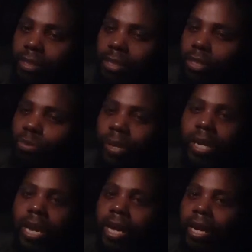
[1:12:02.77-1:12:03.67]
Just read
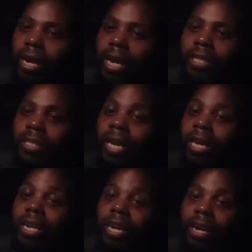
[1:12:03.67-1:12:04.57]
that area. It's
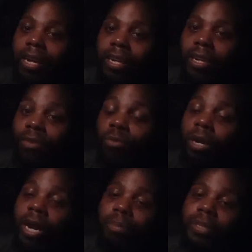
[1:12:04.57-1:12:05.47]
in there of what
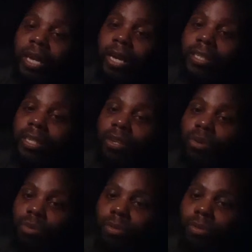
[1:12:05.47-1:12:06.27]
I'm saying to do.